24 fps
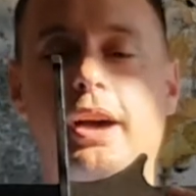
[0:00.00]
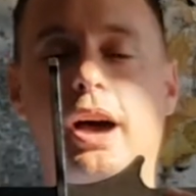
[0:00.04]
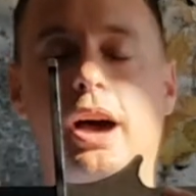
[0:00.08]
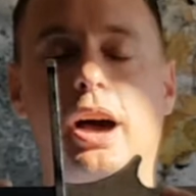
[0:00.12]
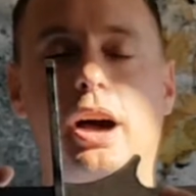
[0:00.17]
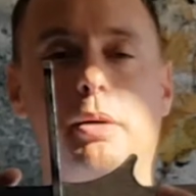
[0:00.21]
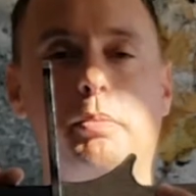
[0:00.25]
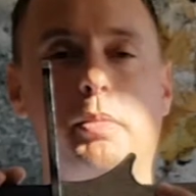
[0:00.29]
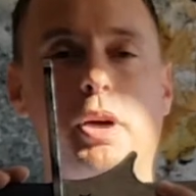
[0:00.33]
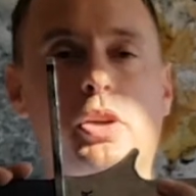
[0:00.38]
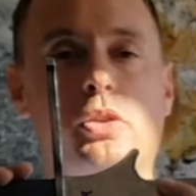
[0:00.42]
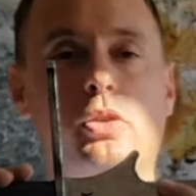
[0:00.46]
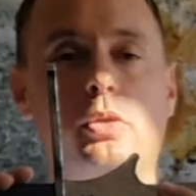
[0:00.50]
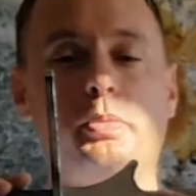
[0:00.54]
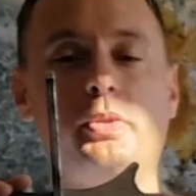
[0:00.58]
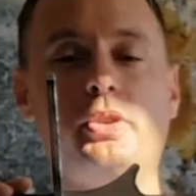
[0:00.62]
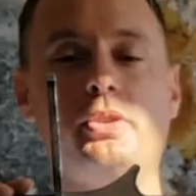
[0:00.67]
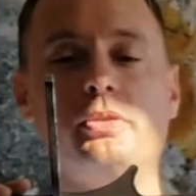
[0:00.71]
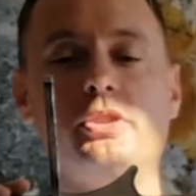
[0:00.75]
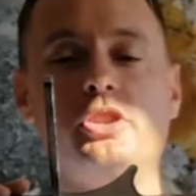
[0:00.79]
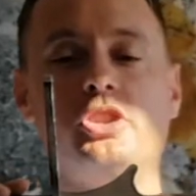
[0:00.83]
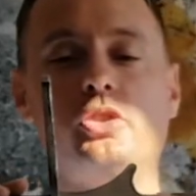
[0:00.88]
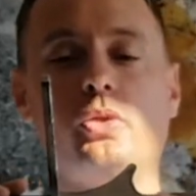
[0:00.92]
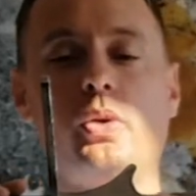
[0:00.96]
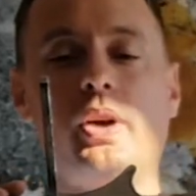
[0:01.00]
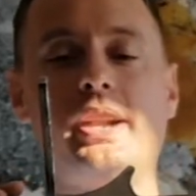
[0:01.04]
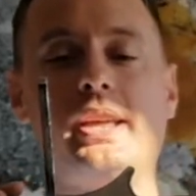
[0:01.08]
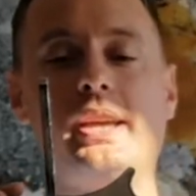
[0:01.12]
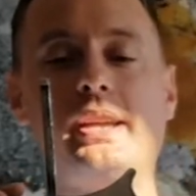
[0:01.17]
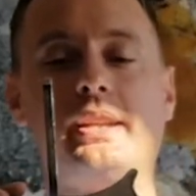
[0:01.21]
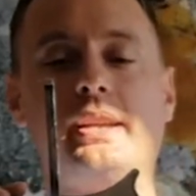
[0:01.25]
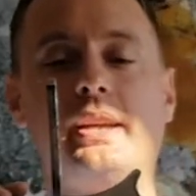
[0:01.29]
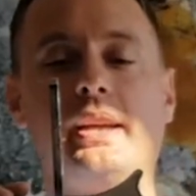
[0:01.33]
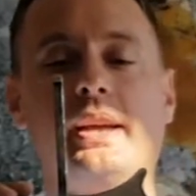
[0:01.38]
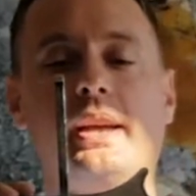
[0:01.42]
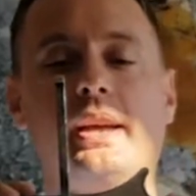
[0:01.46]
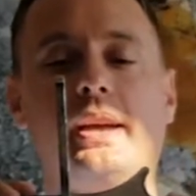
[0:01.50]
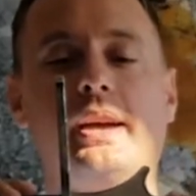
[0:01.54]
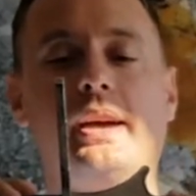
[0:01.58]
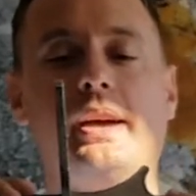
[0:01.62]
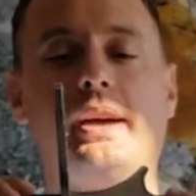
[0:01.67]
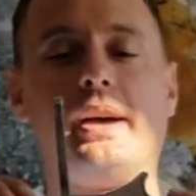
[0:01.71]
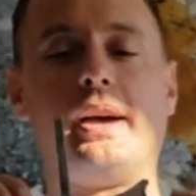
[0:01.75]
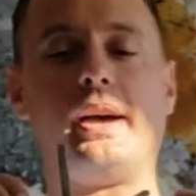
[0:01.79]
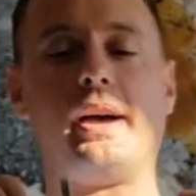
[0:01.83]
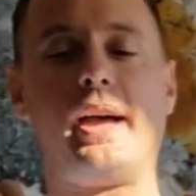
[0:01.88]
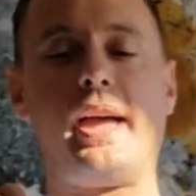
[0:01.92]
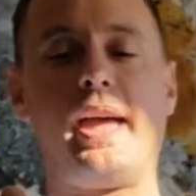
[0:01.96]
I hope you enjoyed it,
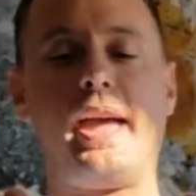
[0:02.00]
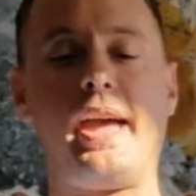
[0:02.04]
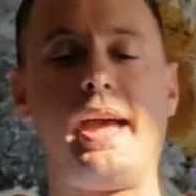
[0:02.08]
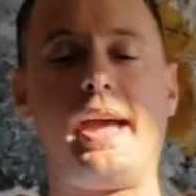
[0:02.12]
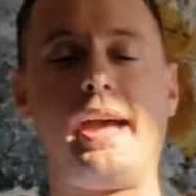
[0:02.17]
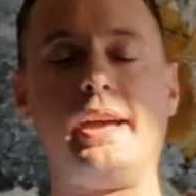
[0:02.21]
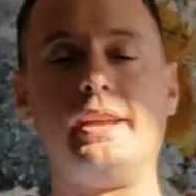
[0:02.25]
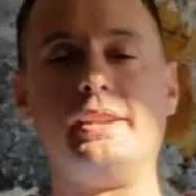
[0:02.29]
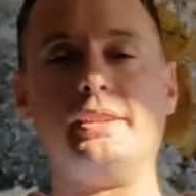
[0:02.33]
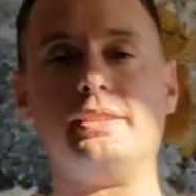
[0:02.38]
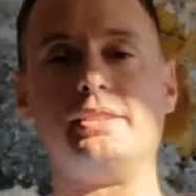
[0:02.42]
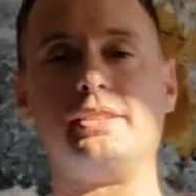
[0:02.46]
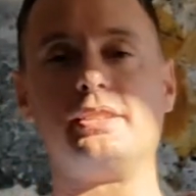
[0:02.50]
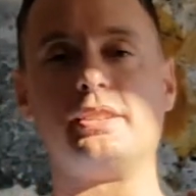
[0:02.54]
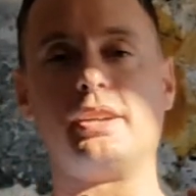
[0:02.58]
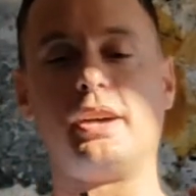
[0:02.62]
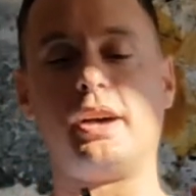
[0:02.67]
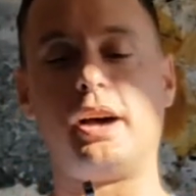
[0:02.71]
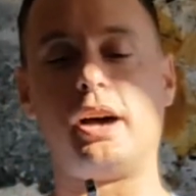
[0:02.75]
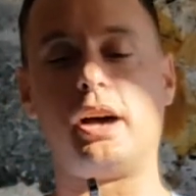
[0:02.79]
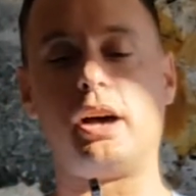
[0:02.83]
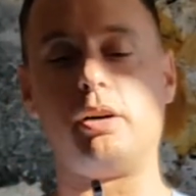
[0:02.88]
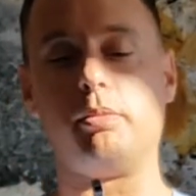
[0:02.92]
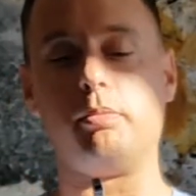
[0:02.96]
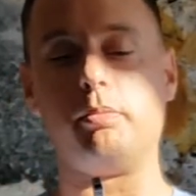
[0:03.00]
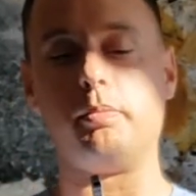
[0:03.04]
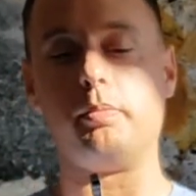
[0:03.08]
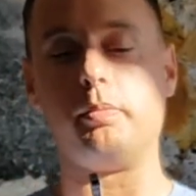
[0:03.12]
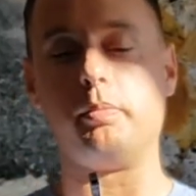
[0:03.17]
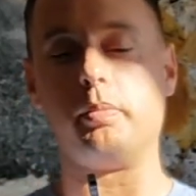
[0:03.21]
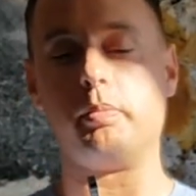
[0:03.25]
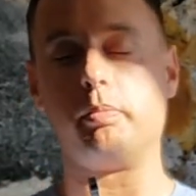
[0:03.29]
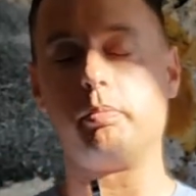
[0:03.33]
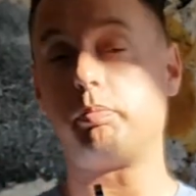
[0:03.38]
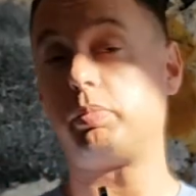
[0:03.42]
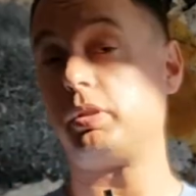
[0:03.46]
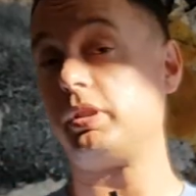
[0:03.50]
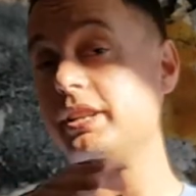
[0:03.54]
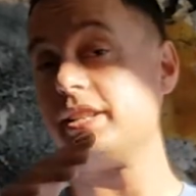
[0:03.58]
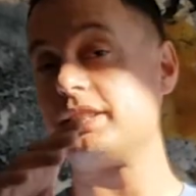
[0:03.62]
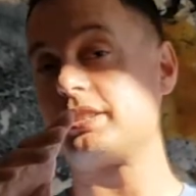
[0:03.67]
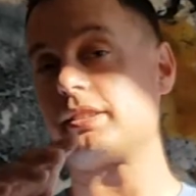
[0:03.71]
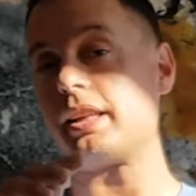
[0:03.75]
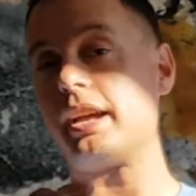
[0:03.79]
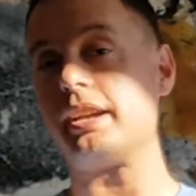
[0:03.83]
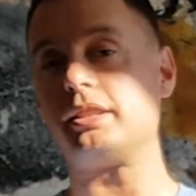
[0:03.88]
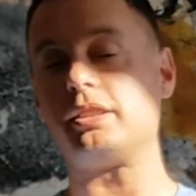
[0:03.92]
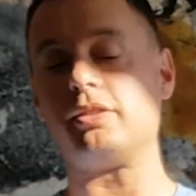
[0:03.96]
and
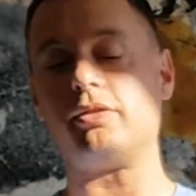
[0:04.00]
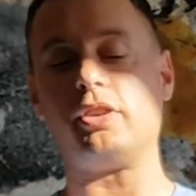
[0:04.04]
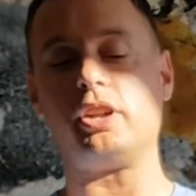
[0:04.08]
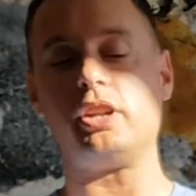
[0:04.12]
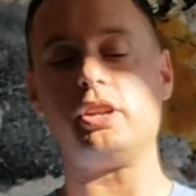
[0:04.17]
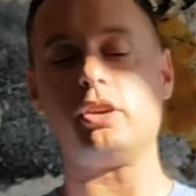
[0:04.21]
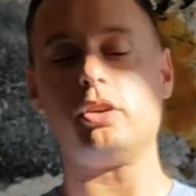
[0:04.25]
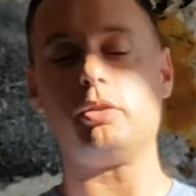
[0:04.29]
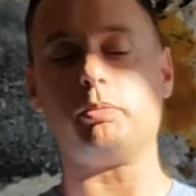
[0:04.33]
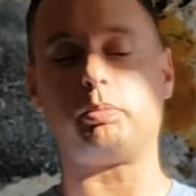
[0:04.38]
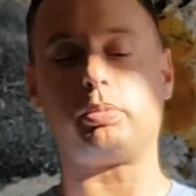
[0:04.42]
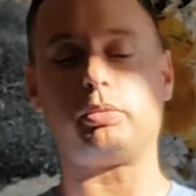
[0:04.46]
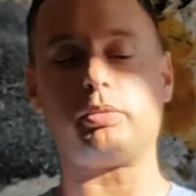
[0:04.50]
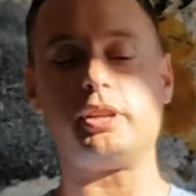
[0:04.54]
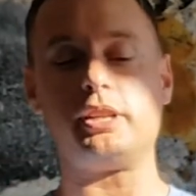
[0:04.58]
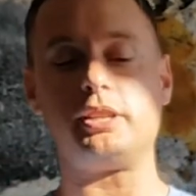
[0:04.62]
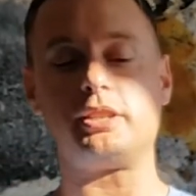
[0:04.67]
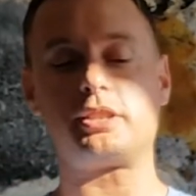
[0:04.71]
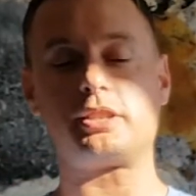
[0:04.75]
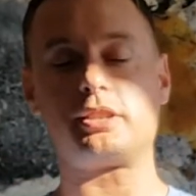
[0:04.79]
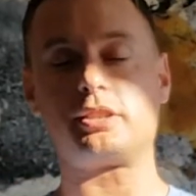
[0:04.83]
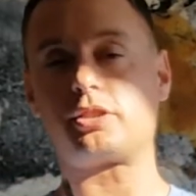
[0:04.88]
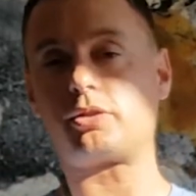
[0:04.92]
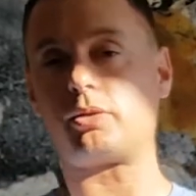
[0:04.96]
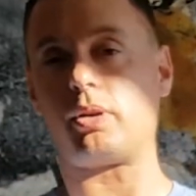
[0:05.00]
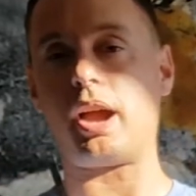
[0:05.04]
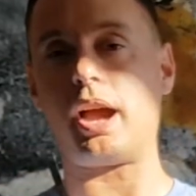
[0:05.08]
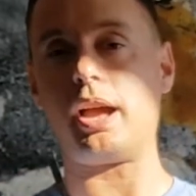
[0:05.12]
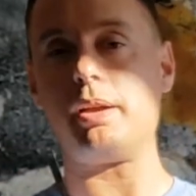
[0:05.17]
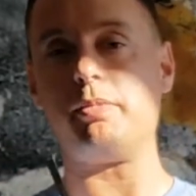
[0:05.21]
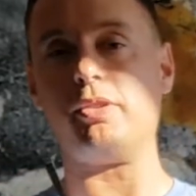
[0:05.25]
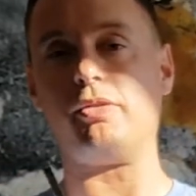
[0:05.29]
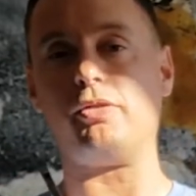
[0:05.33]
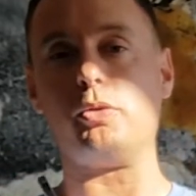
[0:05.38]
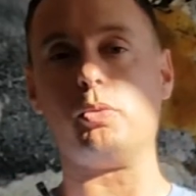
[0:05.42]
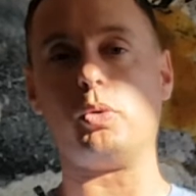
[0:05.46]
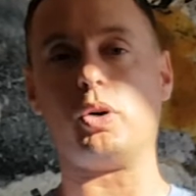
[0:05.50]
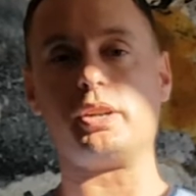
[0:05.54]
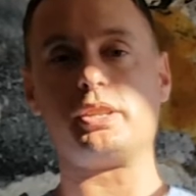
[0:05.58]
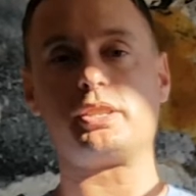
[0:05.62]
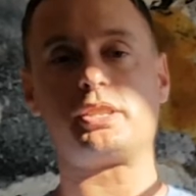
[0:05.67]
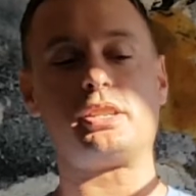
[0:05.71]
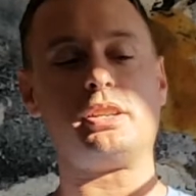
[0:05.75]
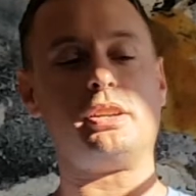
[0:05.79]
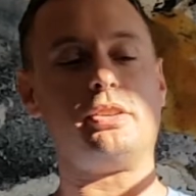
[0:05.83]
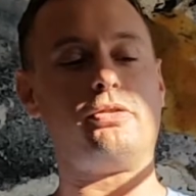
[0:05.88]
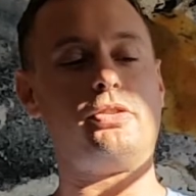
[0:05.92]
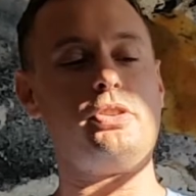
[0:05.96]
please like the video. Please subscribe if you want to
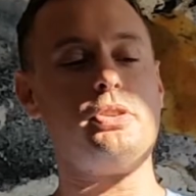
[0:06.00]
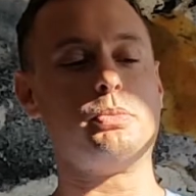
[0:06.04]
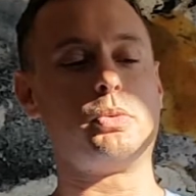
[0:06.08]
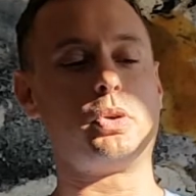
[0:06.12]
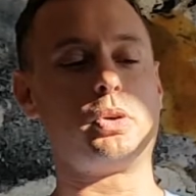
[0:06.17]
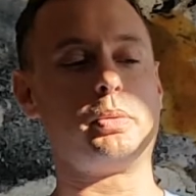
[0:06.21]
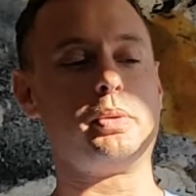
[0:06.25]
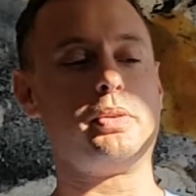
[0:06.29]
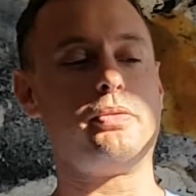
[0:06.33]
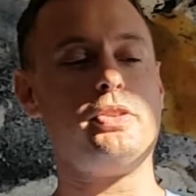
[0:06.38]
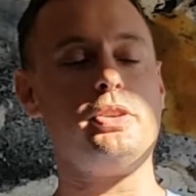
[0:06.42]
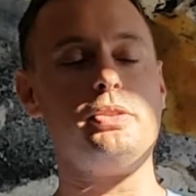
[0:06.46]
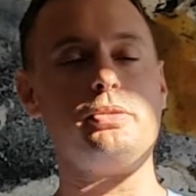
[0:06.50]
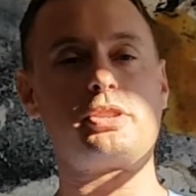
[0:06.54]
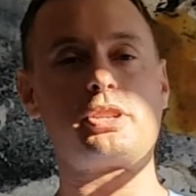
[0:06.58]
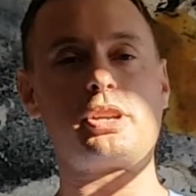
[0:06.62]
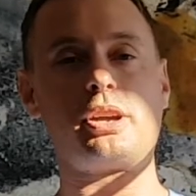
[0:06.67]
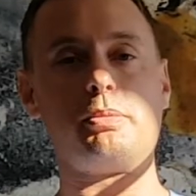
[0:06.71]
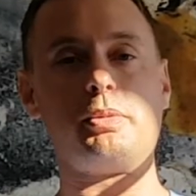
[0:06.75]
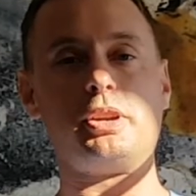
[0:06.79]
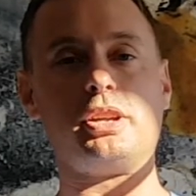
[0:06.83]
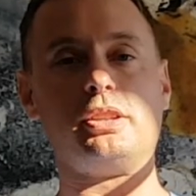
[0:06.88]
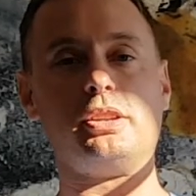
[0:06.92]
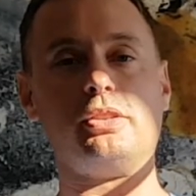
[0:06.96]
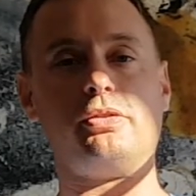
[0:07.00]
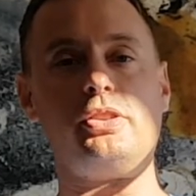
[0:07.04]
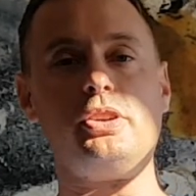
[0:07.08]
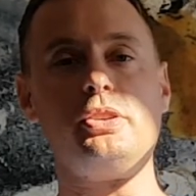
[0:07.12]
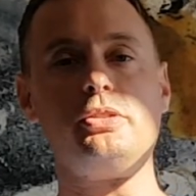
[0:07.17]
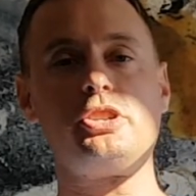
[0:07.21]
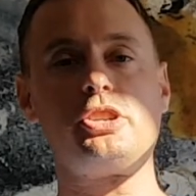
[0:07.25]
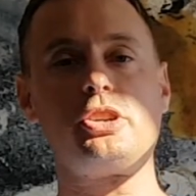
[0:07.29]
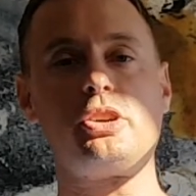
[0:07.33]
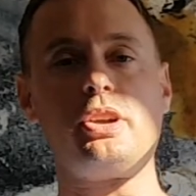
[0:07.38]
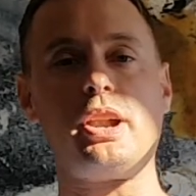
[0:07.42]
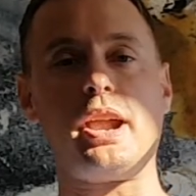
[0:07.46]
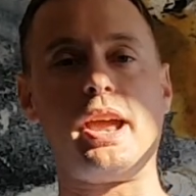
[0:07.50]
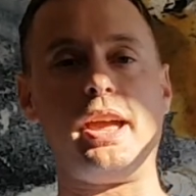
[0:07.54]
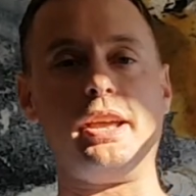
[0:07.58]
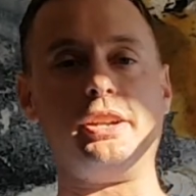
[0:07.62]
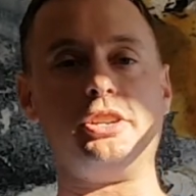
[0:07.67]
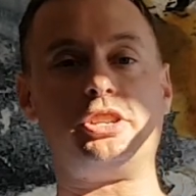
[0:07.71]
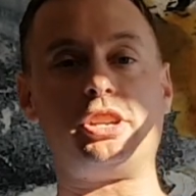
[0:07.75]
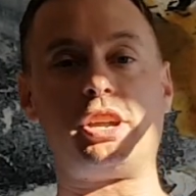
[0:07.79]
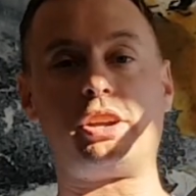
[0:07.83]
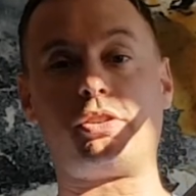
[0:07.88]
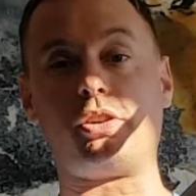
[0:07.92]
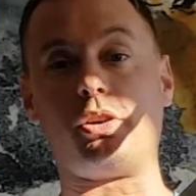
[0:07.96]
see a few more reviews coming in the future,
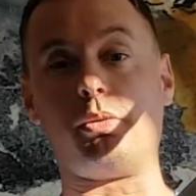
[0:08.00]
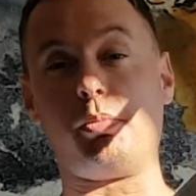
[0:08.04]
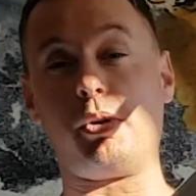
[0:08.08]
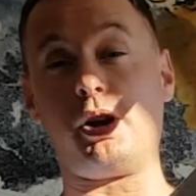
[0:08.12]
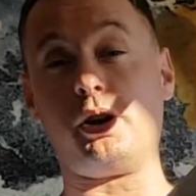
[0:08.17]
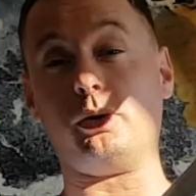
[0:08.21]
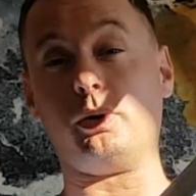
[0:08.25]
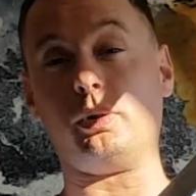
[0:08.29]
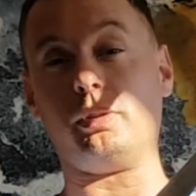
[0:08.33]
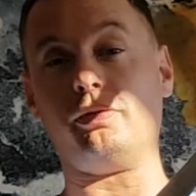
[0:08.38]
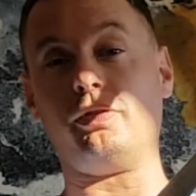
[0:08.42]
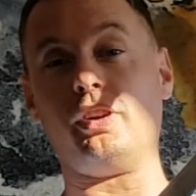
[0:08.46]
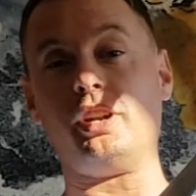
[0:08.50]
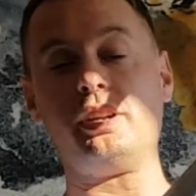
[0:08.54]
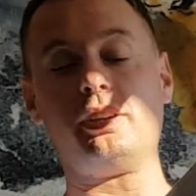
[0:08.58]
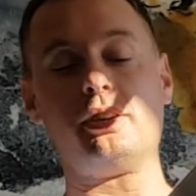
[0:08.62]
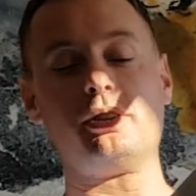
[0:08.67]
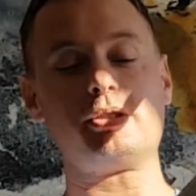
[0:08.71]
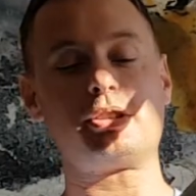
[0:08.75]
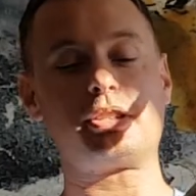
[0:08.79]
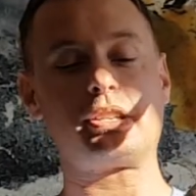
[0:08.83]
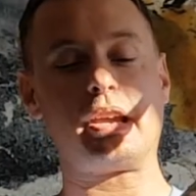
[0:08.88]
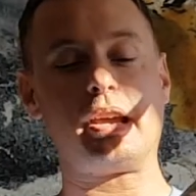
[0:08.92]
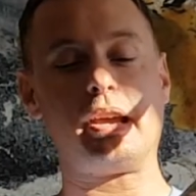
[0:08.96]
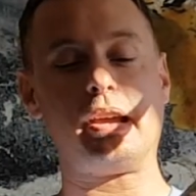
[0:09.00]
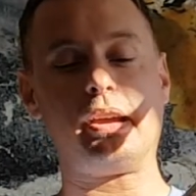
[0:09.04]
and check out my old videos.